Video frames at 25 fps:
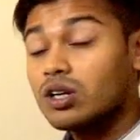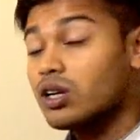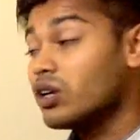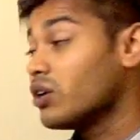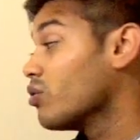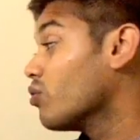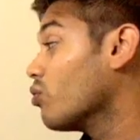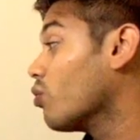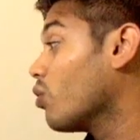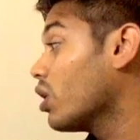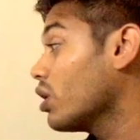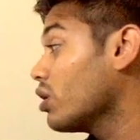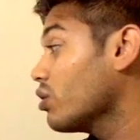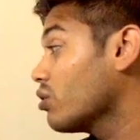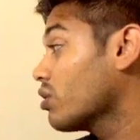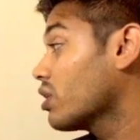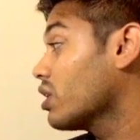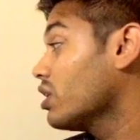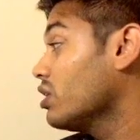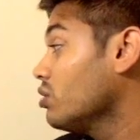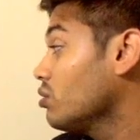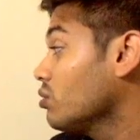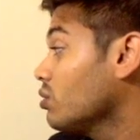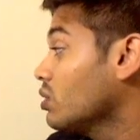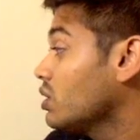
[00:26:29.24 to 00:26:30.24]
or
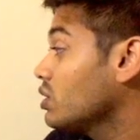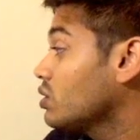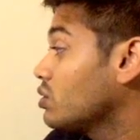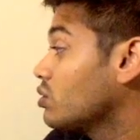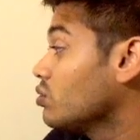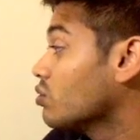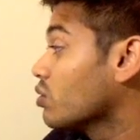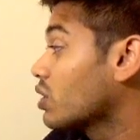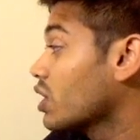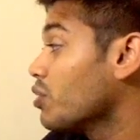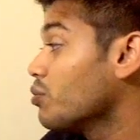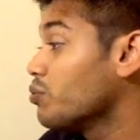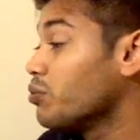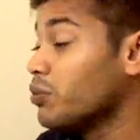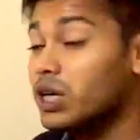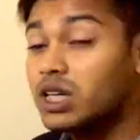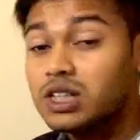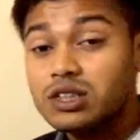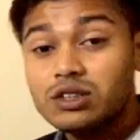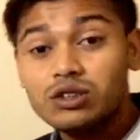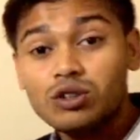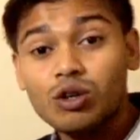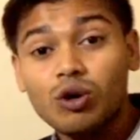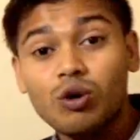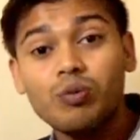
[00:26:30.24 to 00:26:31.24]
what you can do is
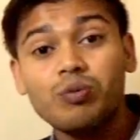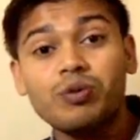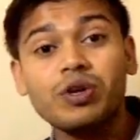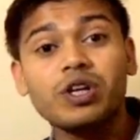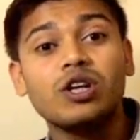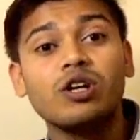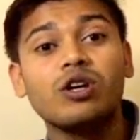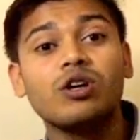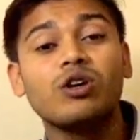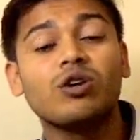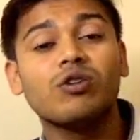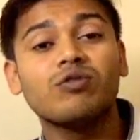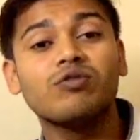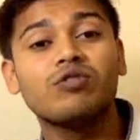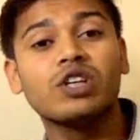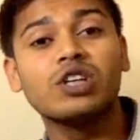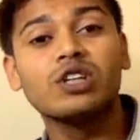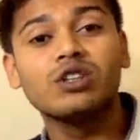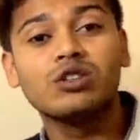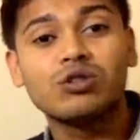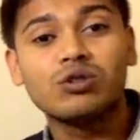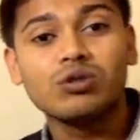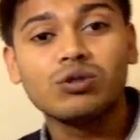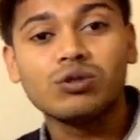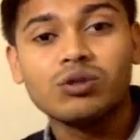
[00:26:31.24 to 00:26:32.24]
you can merge the
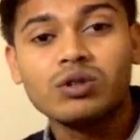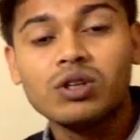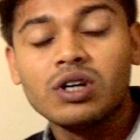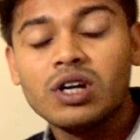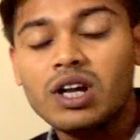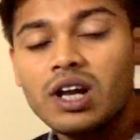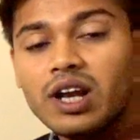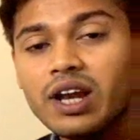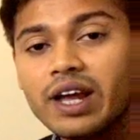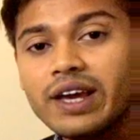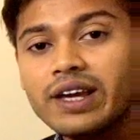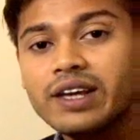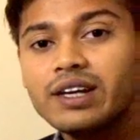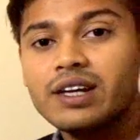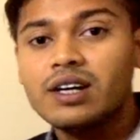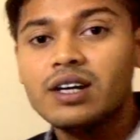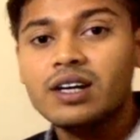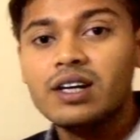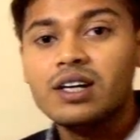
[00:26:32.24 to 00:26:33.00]
opinion of these two.